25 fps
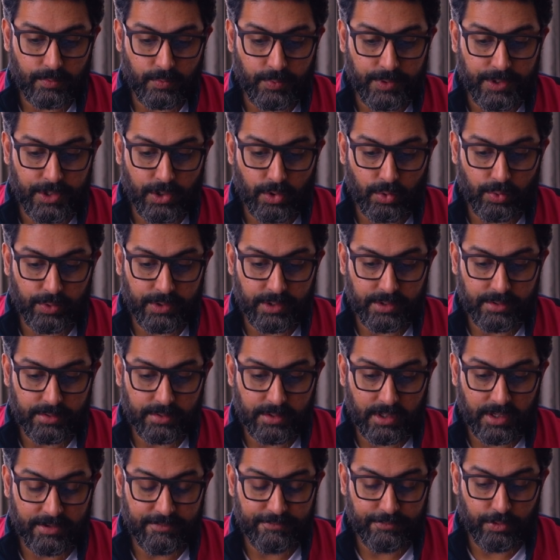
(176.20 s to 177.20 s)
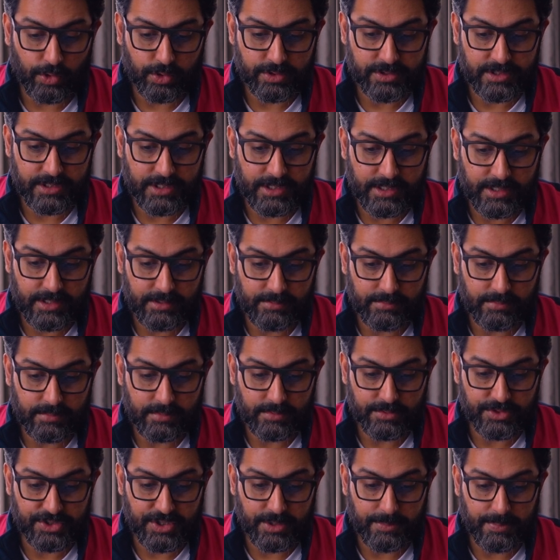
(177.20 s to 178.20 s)
we don't. Unfortunately,
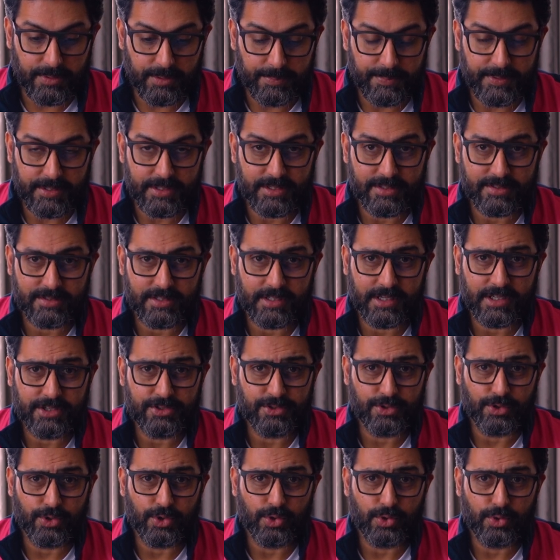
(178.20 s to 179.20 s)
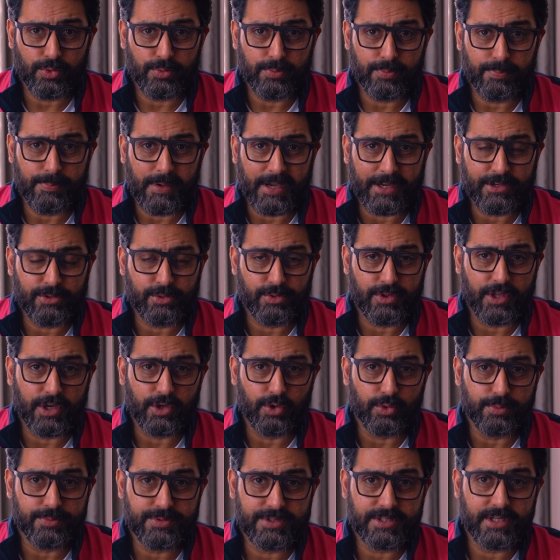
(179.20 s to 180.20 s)
JPP doesn't get to go back to
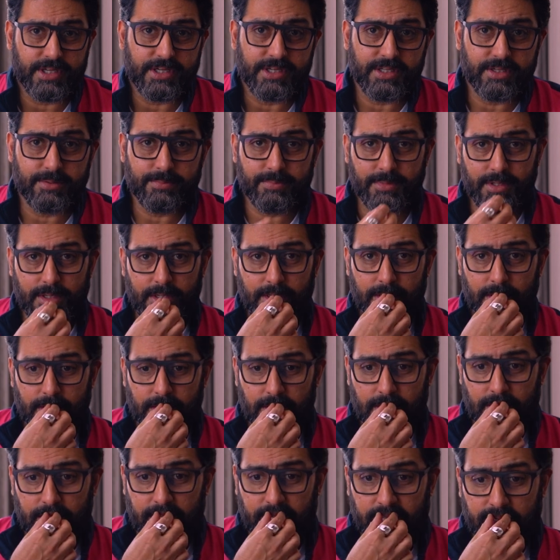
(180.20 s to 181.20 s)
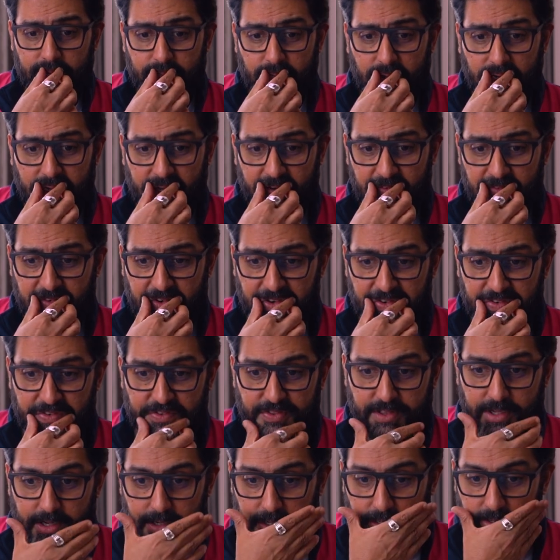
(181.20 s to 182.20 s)
their home stadium and play in front
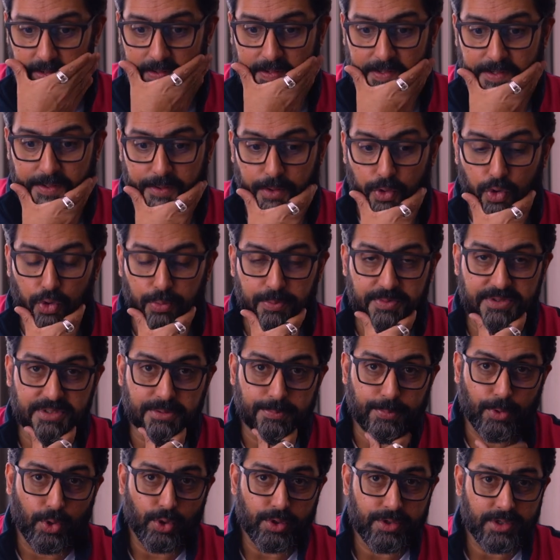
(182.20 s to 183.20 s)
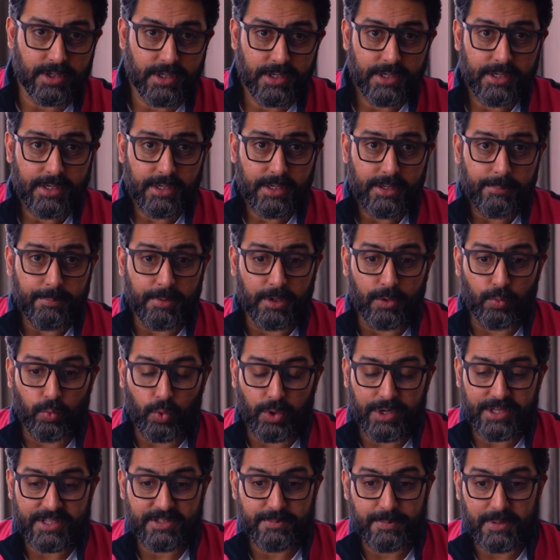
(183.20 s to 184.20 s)
of their uh, home support. But
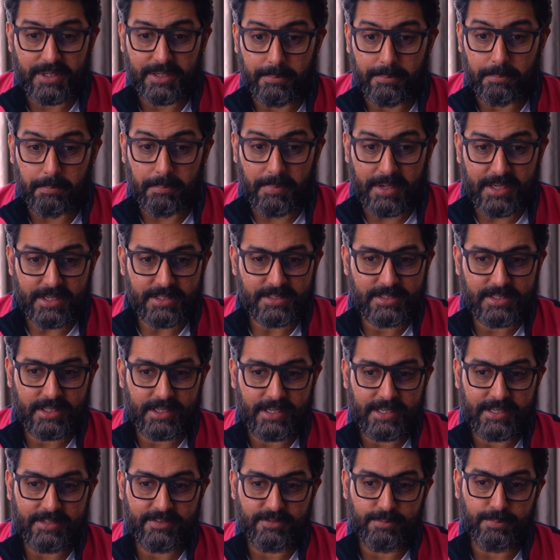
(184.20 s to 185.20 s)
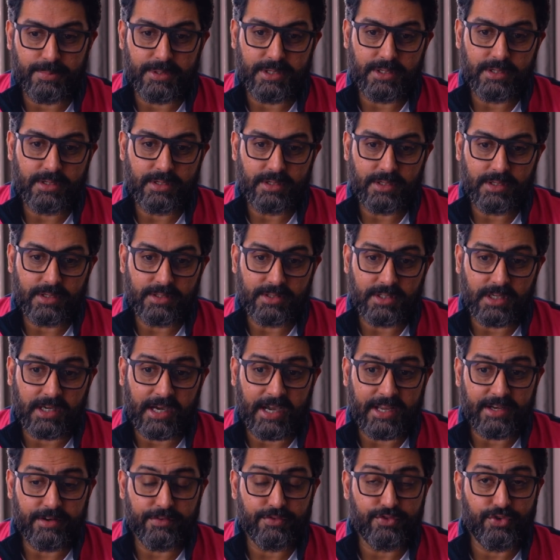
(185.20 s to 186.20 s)
what has amazing has been uh, the
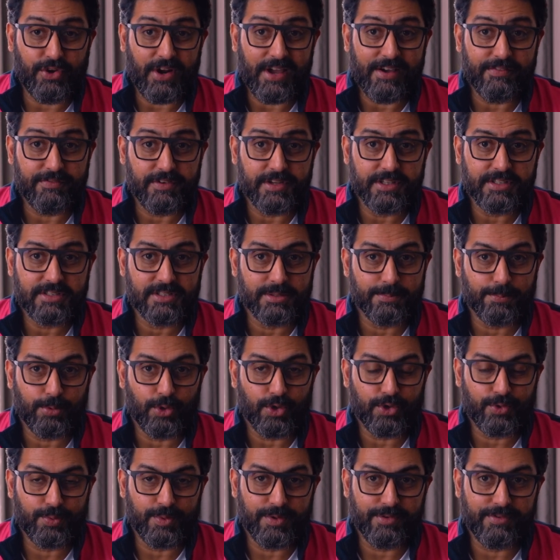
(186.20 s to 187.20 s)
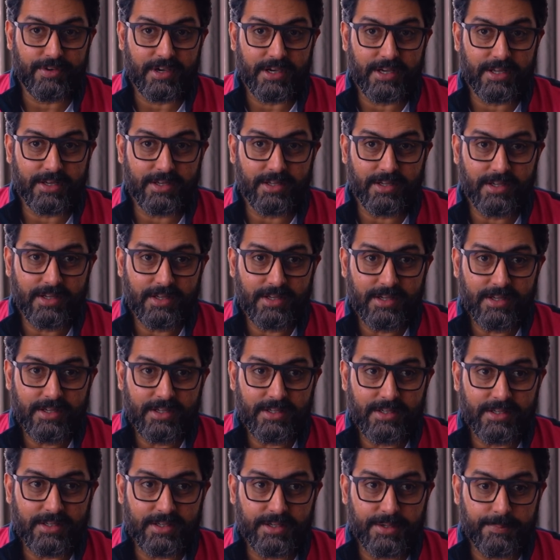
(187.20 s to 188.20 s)
kind of traveling support we've had.
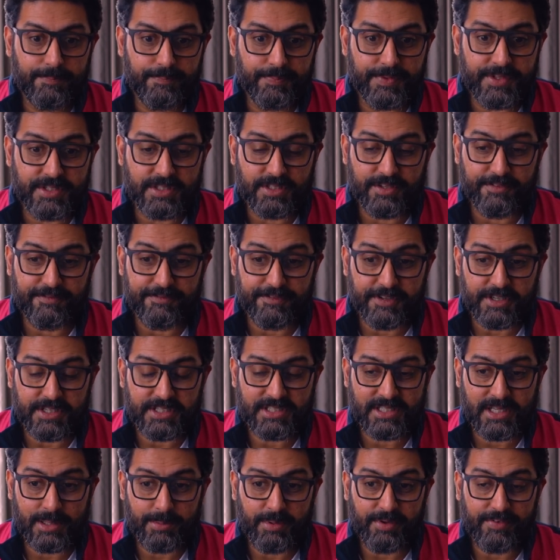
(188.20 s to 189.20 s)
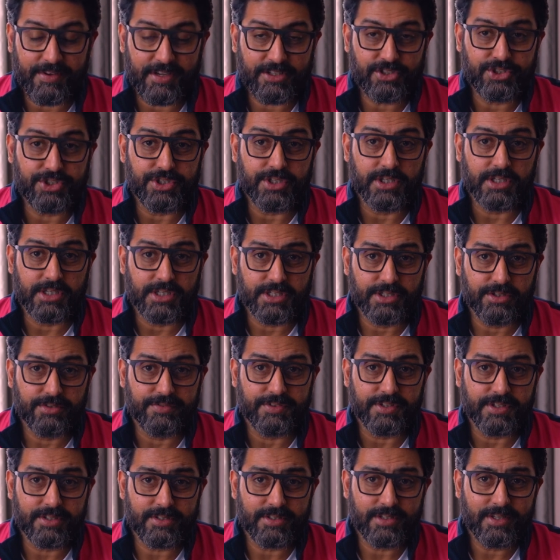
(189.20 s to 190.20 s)
Um, it's the first time I've actually heard
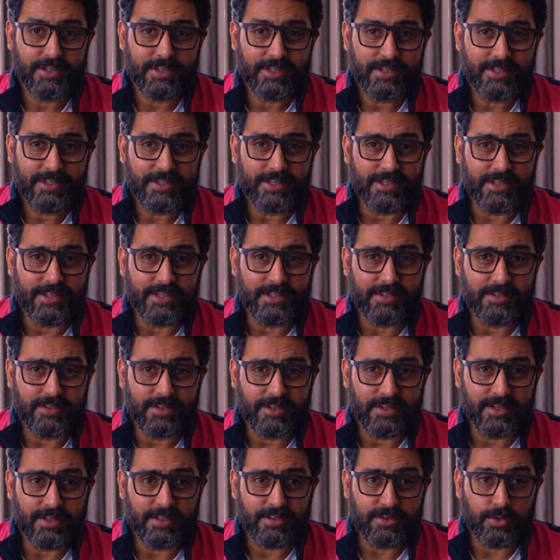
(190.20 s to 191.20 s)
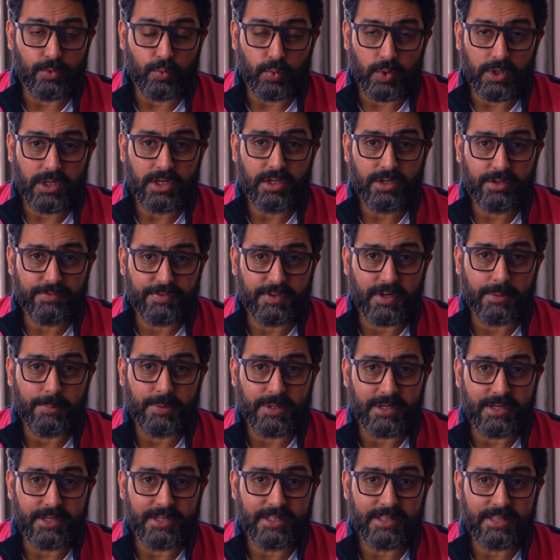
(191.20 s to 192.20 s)
of it in uh, the world of
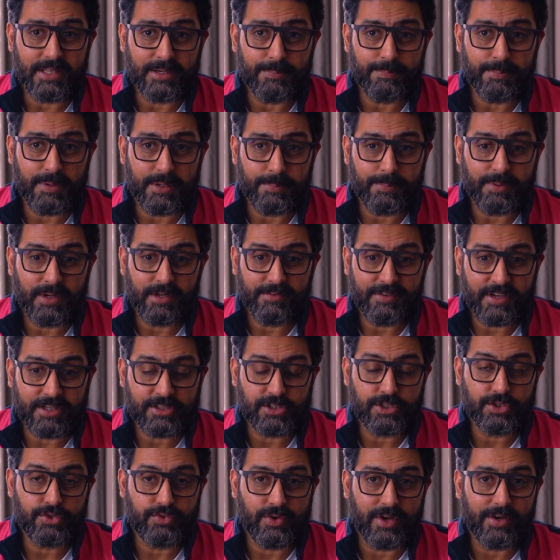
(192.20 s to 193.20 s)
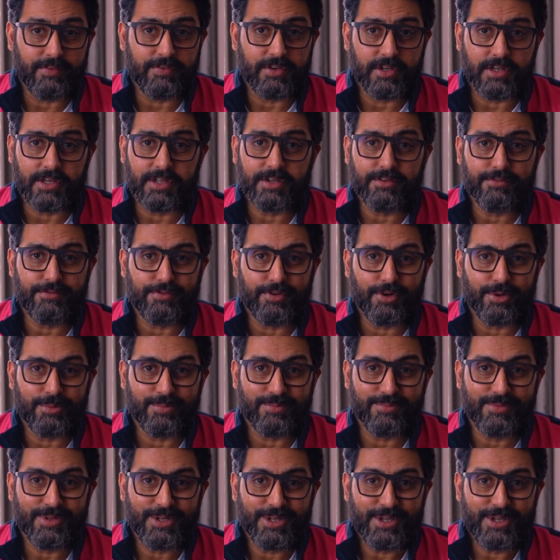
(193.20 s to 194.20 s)
Kabaddi that people have actually traveled in from,